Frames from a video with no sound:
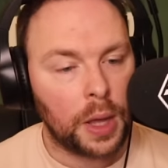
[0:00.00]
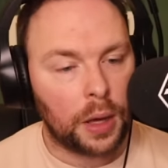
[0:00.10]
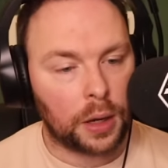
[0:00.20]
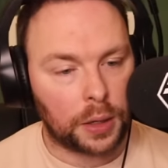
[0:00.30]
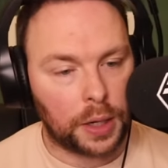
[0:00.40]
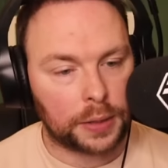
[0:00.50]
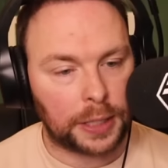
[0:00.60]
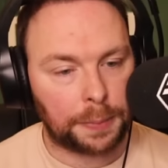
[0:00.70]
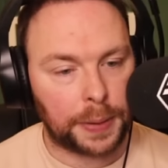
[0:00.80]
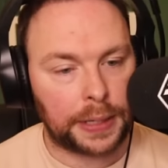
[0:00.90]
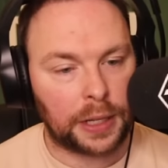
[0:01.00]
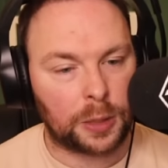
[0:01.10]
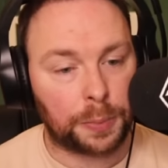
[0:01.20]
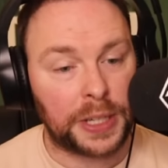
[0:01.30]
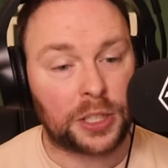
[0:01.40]
Konate played like
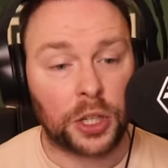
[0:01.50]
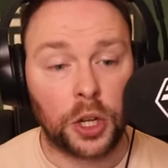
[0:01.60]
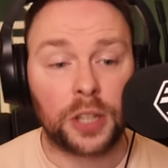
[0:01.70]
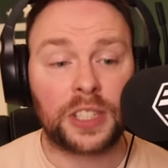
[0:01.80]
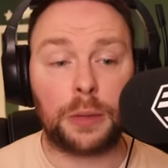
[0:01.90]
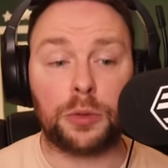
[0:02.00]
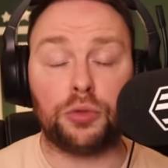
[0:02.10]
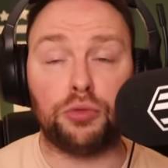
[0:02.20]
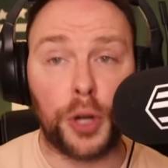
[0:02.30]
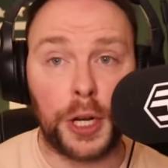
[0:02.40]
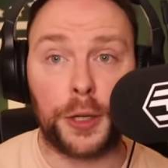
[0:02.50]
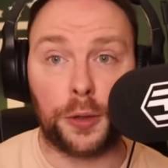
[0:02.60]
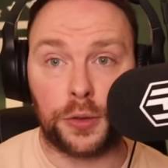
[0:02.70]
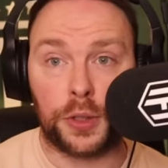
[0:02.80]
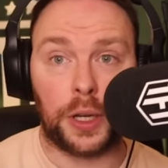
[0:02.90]
a beast. Konate was really
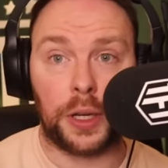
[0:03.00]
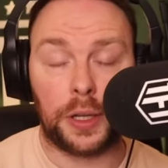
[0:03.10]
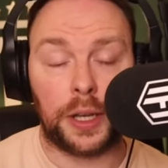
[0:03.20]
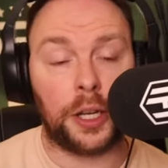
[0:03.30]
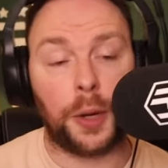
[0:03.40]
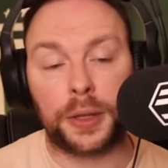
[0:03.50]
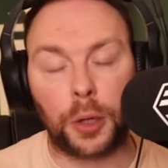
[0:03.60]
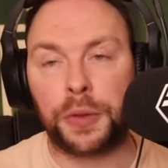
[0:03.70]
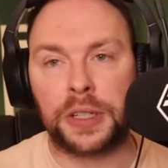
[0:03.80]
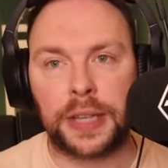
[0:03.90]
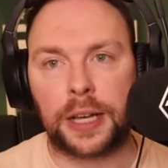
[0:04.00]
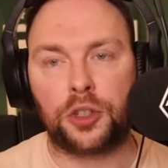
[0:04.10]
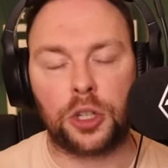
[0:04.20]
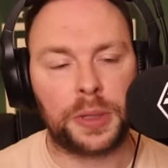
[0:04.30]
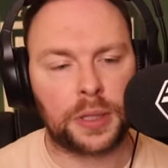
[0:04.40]
good today. And no, I don't think Saka
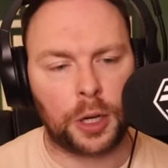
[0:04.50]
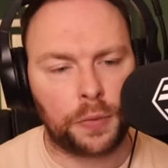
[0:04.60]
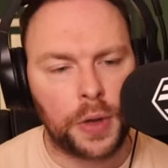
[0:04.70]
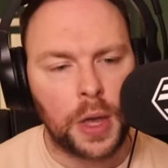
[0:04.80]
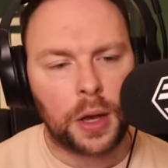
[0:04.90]
should have been sent off.